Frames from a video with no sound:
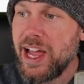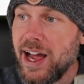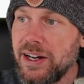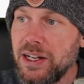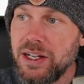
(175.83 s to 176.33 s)

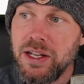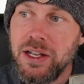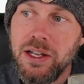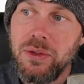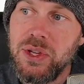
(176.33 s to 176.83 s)
add in
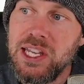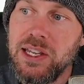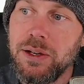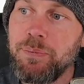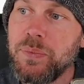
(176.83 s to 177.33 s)

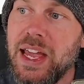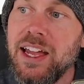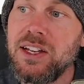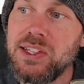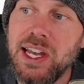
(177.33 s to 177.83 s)
the
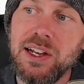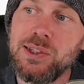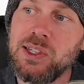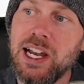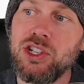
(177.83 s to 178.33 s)
exec
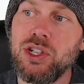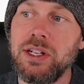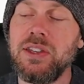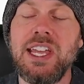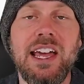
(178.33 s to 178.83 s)
section,
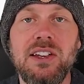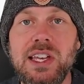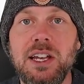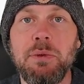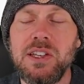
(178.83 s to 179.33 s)
and the
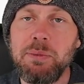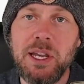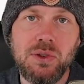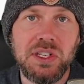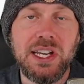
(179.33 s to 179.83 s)
exec is
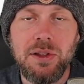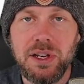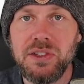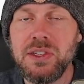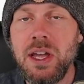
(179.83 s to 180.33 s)
basically telling
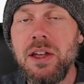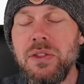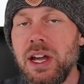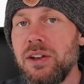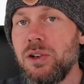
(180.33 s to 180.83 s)
us
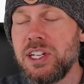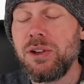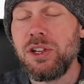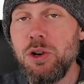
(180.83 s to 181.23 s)
that, or telling